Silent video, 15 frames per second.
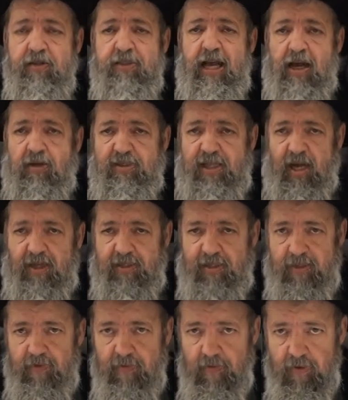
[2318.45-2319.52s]
tells
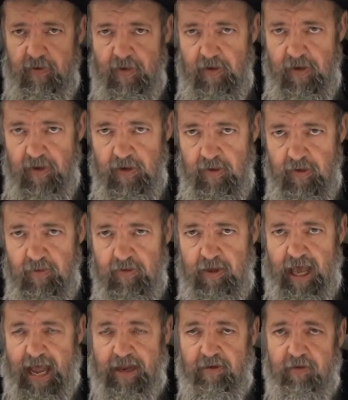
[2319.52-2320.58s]
us
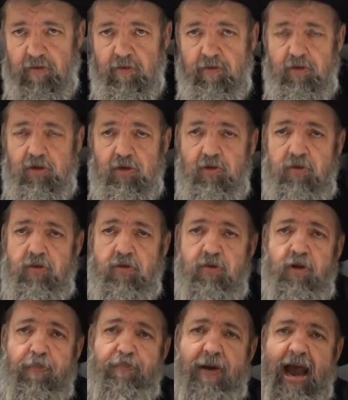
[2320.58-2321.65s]
that
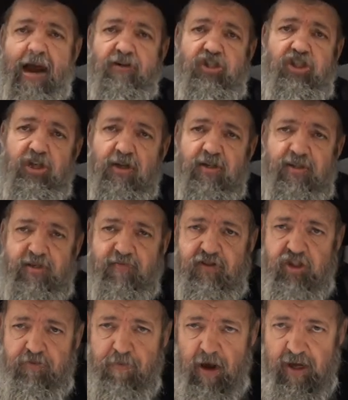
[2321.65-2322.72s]
the parshiyos of
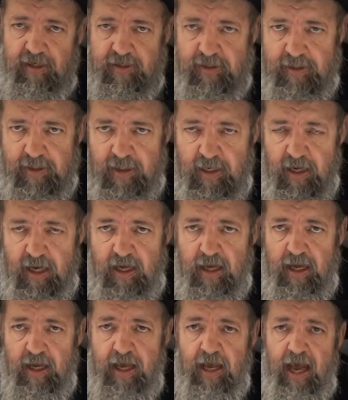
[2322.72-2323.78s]
Shmais
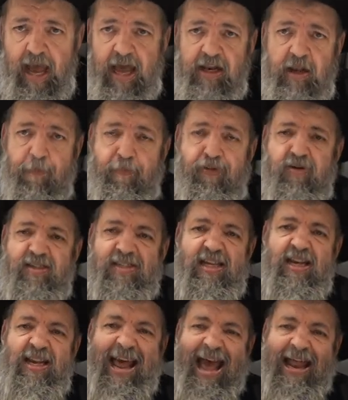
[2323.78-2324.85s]
and the
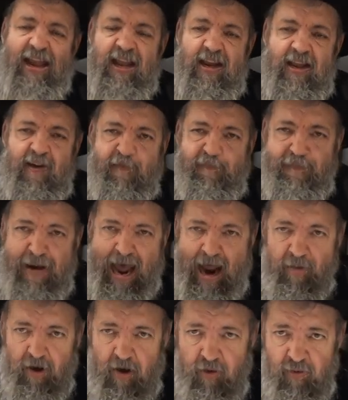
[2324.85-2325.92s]
personality of
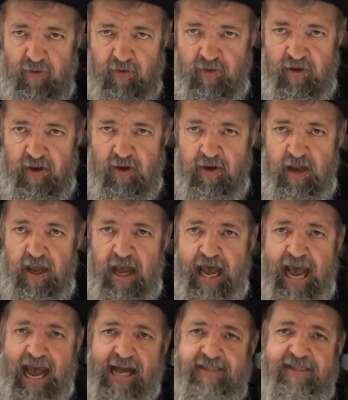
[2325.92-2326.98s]
Paro
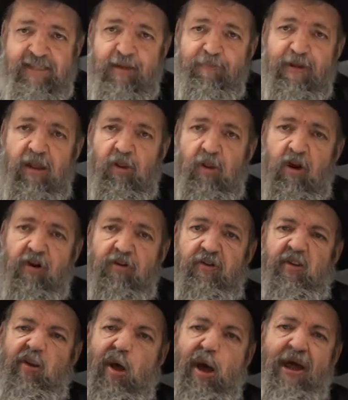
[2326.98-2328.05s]
has to be
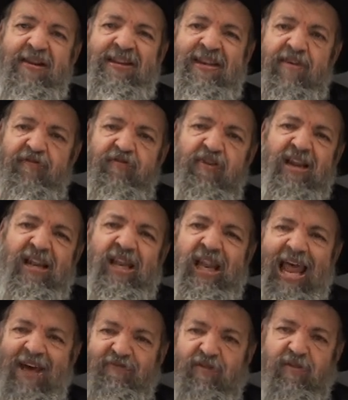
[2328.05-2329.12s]
learnt on different
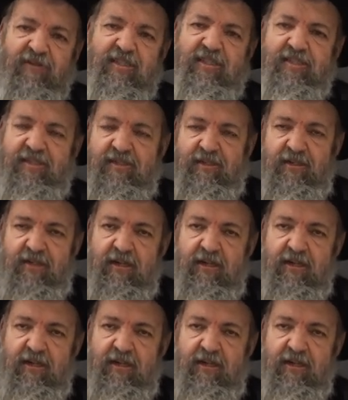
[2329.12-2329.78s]
levels.